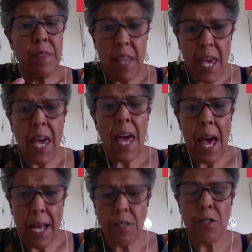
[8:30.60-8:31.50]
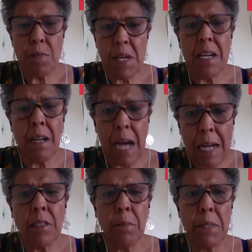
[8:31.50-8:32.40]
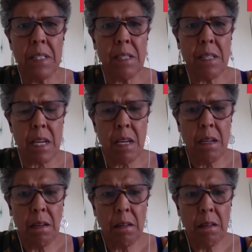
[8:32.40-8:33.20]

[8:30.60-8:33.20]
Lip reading: there has to be accountability.